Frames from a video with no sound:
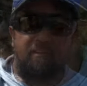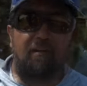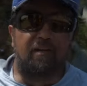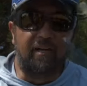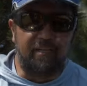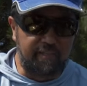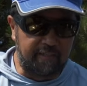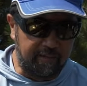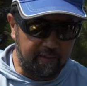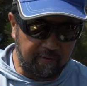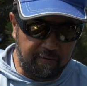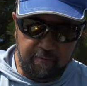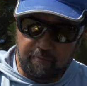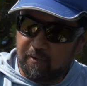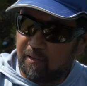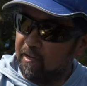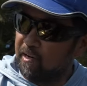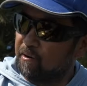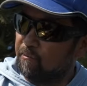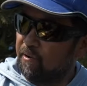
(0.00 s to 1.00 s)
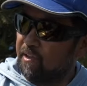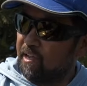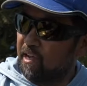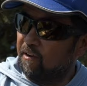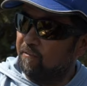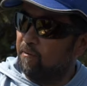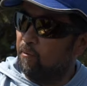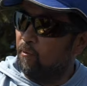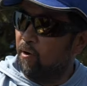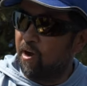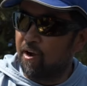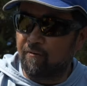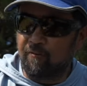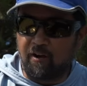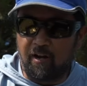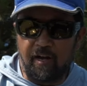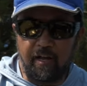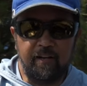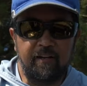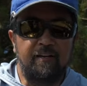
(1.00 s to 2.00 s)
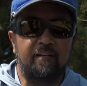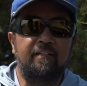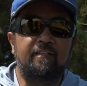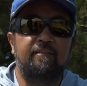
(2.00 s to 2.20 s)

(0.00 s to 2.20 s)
All right, so here we have a wire rod.